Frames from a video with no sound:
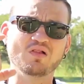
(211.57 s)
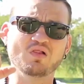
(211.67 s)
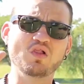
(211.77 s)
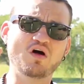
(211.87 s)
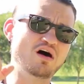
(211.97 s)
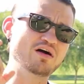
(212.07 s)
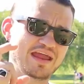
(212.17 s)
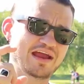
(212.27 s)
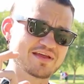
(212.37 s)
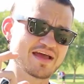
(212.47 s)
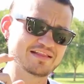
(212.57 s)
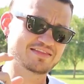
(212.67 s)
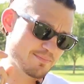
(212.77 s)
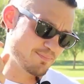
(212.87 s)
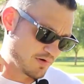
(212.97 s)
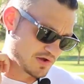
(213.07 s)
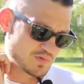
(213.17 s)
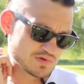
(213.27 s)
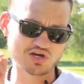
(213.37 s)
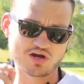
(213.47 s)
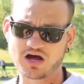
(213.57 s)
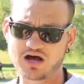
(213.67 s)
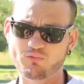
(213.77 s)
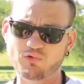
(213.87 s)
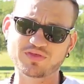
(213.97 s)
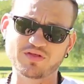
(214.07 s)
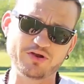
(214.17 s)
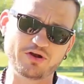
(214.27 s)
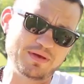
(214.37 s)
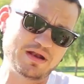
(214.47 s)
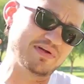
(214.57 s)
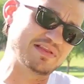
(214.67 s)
long-haired contact points, which come with a little bit of